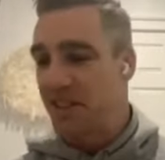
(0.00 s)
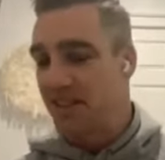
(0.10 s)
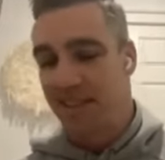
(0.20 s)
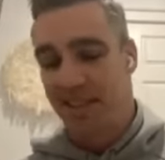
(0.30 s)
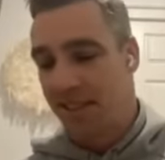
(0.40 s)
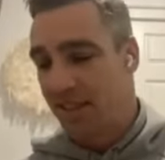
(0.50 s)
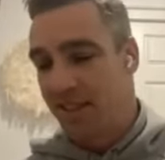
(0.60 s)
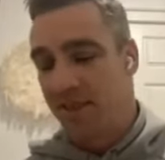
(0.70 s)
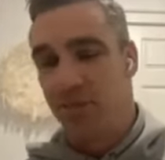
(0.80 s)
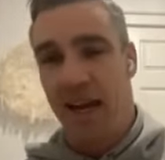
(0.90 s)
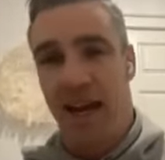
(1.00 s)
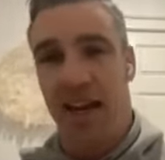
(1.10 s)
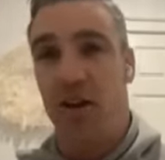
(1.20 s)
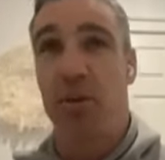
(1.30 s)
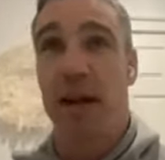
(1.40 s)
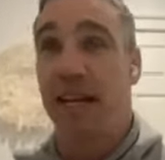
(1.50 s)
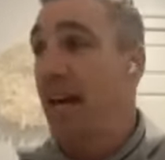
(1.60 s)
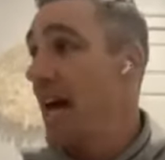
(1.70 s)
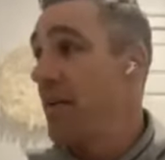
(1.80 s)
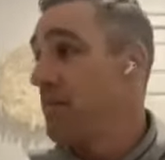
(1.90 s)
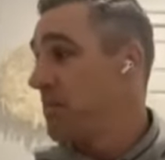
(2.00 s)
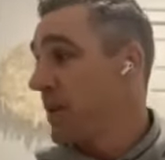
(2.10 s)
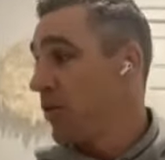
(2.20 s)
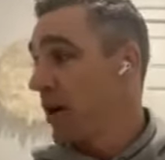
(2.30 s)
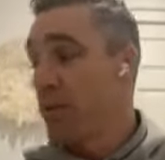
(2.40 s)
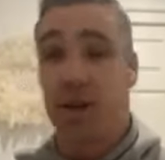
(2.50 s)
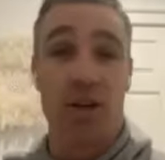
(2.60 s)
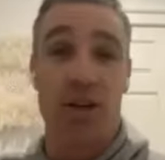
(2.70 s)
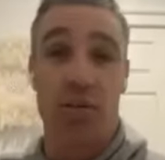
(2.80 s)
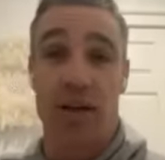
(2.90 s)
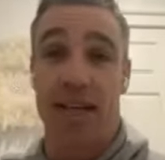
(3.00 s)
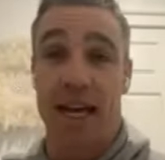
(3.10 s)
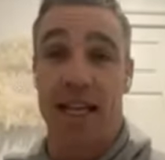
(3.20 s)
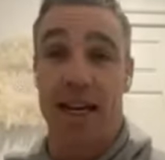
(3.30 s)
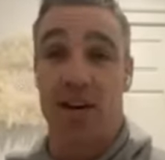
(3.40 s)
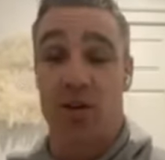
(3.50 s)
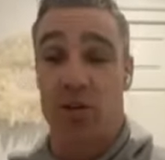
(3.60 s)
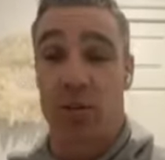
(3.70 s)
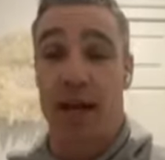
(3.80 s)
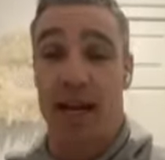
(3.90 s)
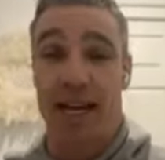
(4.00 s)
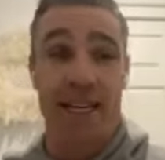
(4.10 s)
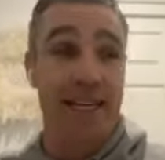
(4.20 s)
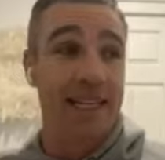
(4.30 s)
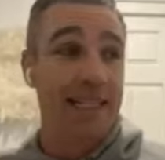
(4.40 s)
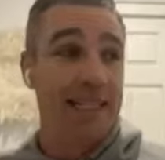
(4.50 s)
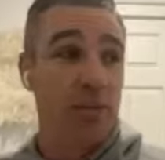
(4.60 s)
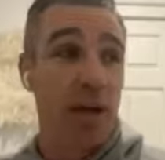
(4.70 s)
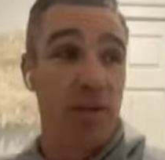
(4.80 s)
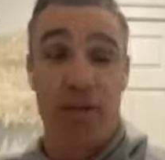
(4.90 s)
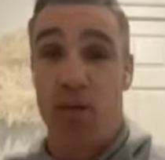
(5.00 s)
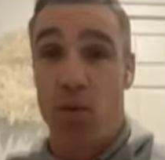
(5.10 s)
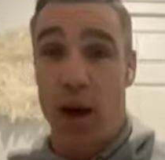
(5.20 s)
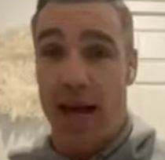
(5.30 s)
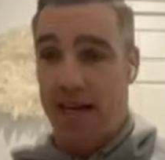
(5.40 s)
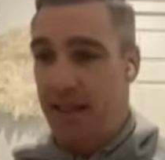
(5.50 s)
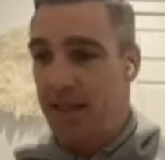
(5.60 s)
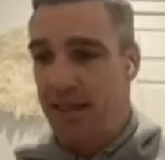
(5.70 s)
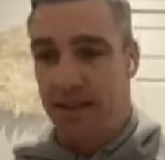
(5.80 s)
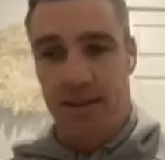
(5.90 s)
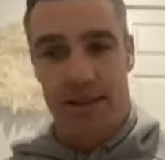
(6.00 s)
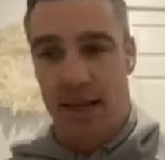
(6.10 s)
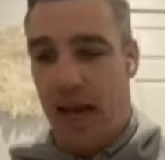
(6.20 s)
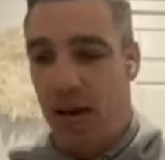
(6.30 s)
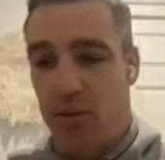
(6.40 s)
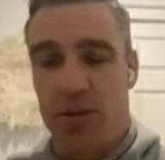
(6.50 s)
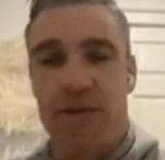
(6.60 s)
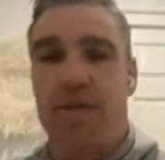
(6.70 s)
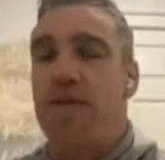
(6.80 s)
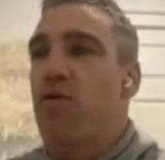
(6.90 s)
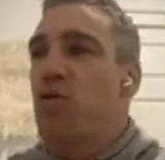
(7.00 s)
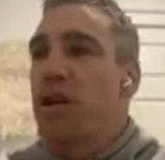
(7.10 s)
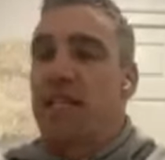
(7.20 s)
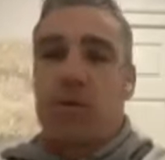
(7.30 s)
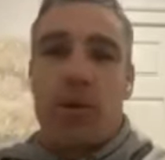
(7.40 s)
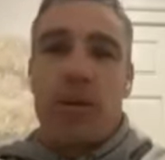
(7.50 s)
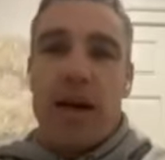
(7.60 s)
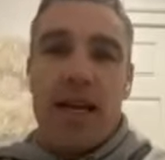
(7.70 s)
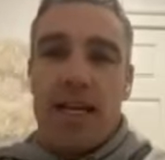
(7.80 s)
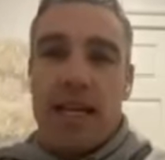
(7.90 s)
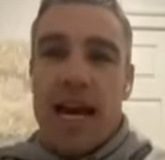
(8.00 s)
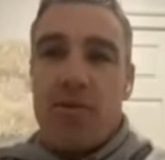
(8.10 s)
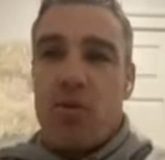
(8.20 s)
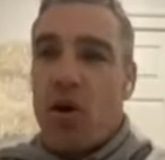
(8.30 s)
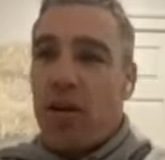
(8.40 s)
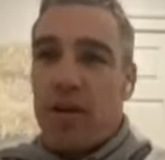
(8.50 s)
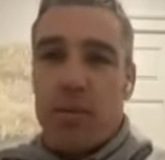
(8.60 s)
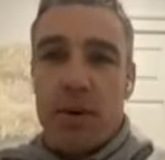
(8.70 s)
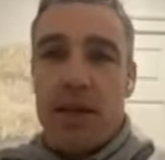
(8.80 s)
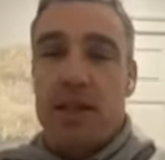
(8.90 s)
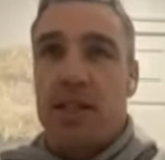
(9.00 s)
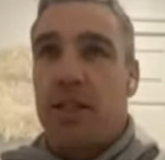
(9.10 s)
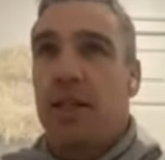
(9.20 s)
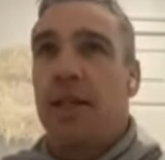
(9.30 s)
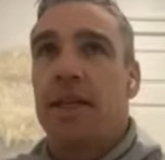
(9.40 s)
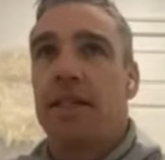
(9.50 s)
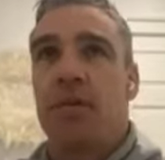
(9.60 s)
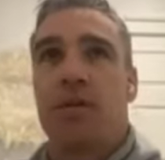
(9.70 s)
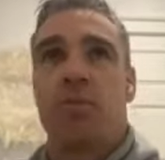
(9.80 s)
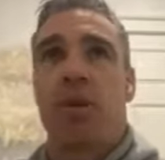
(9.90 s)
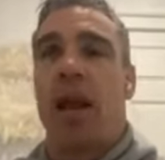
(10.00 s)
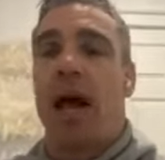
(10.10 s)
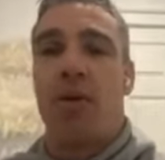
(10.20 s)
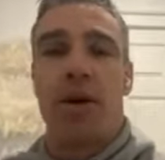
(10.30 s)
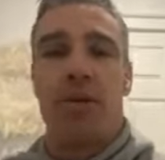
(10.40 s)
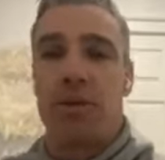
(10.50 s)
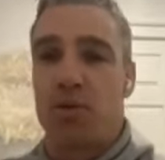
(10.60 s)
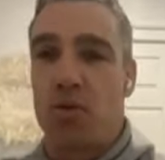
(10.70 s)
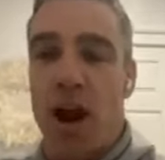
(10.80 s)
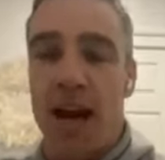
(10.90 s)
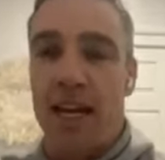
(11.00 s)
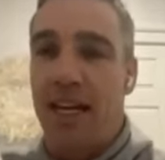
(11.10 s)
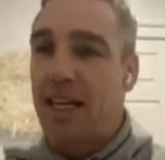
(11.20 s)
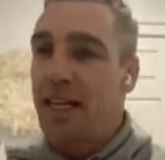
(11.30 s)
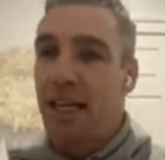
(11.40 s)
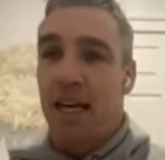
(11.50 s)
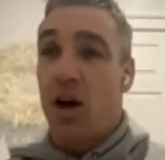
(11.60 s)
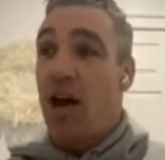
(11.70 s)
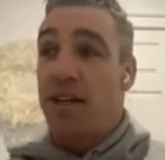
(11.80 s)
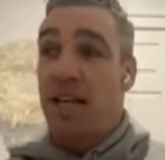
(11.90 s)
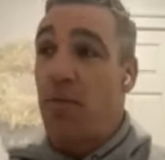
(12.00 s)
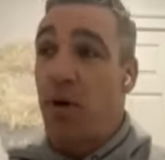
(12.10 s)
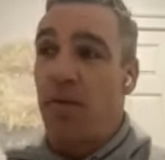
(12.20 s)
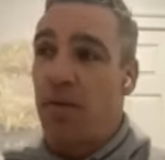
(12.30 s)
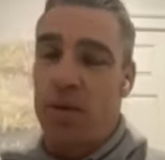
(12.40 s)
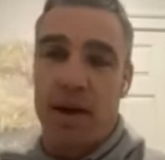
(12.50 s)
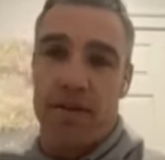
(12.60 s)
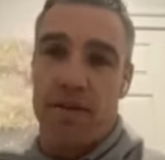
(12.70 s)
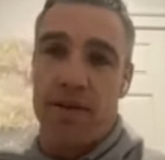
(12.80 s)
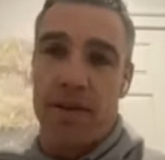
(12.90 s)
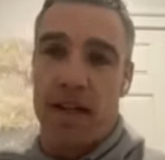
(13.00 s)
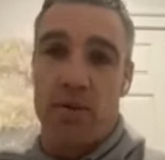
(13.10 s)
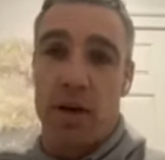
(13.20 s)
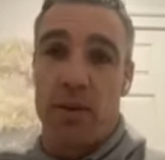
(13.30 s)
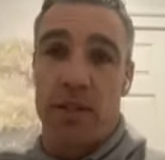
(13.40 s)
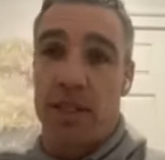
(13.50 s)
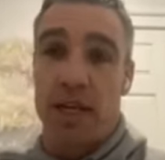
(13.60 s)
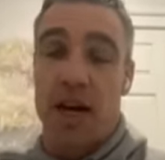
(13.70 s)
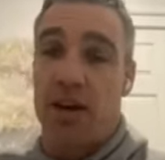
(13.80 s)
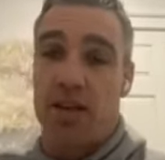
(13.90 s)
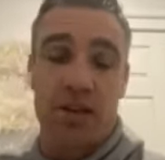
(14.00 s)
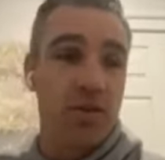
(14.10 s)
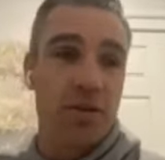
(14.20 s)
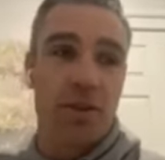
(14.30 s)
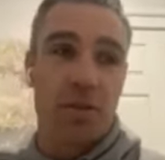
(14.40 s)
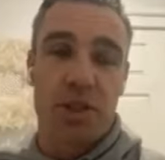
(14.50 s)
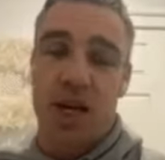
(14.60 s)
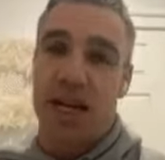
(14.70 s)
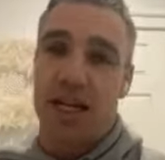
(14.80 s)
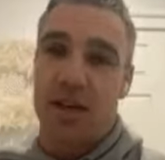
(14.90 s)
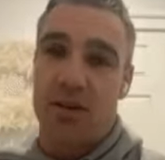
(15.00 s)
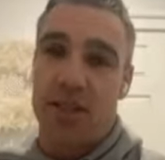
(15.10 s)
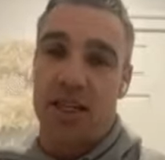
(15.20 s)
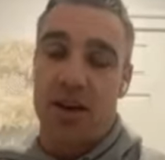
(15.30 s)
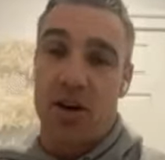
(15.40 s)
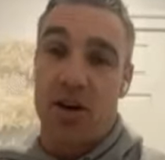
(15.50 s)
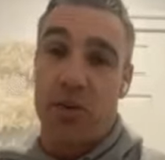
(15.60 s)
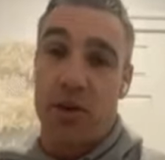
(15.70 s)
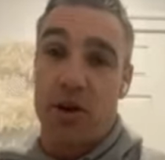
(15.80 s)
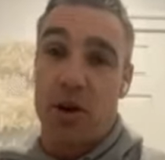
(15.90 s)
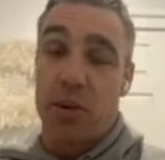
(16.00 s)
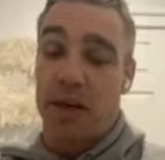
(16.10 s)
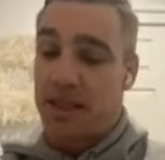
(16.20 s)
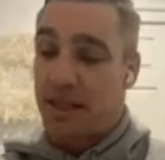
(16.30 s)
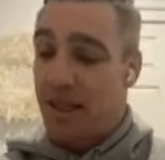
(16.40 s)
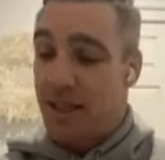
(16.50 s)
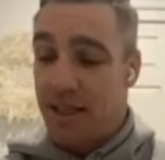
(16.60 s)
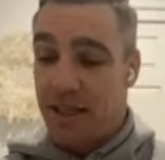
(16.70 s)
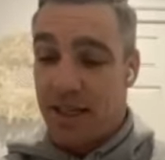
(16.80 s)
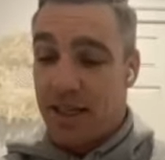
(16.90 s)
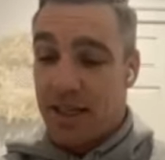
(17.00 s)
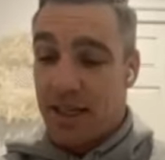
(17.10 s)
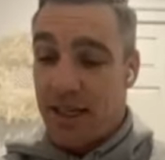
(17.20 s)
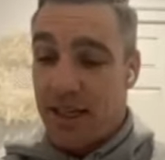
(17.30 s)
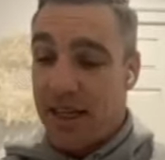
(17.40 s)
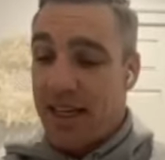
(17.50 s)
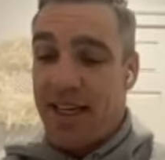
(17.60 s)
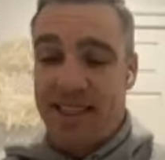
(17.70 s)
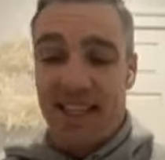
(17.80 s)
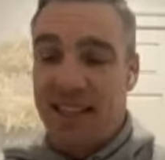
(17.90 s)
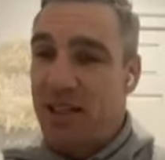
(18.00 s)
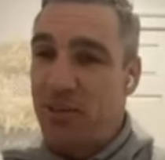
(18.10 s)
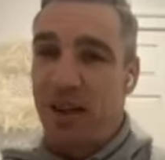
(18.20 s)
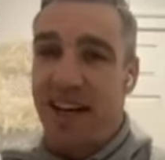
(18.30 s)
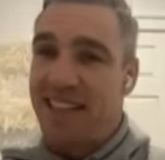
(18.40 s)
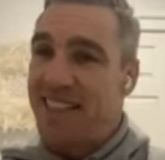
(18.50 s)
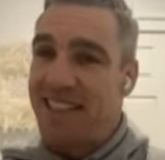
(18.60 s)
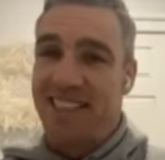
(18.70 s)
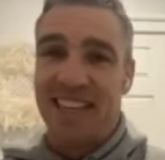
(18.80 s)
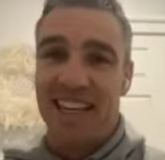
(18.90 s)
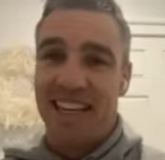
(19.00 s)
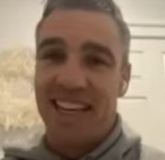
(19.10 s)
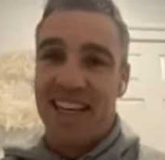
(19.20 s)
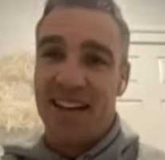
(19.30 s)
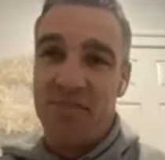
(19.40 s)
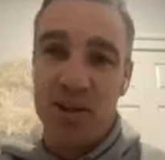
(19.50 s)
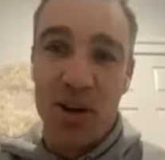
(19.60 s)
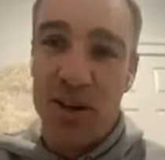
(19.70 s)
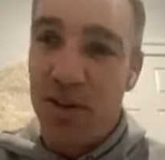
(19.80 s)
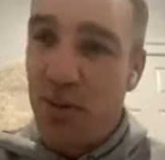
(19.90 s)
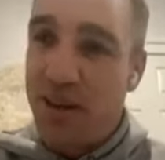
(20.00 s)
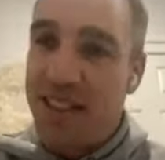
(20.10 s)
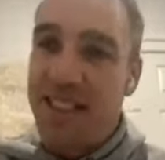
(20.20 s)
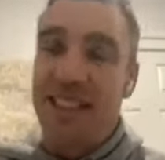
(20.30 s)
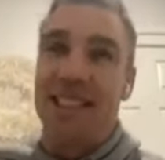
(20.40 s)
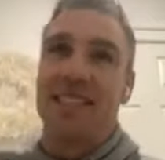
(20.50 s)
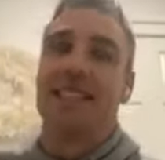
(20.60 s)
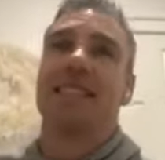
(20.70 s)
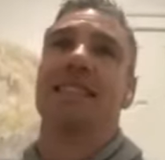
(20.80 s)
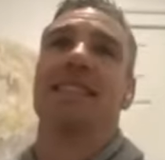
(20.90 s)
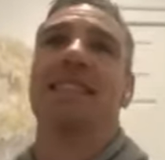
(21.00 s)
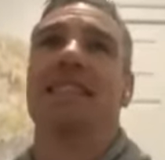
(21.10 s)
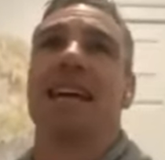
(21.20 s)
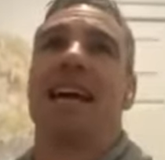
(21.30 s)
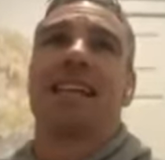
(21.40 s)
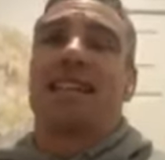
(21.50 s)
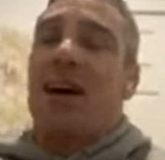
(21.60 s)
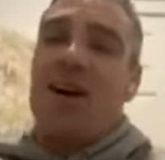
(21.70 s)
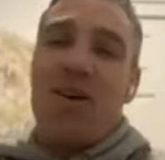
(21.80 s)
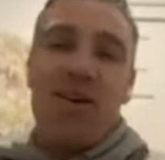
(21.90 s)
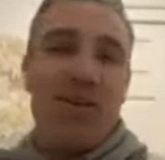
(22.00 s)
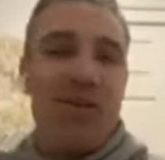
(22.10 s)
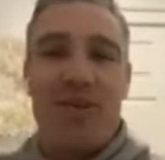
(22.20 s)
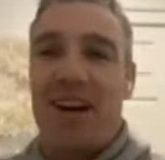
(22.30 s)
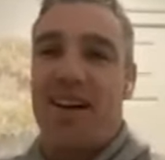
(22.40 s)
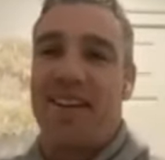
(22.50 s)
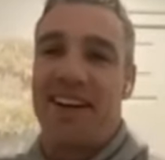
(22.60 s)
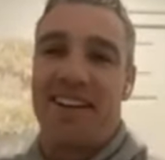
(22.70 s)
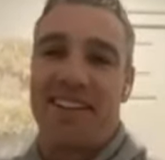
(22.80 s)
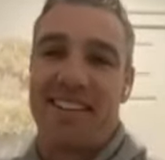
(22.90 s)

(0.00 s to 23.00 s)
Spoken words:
And man, I played a rugby union one day there, and I was playing fullback, and it was freezing. We played in the game right on the beach. So it was blowing, it was raining. I had to come off with about 15, 20 minutes to go because I couldn't stop shaking. I was getting like hypothermia. So it's just a place that's beautiful, but geez, yeah, it's cold, far out.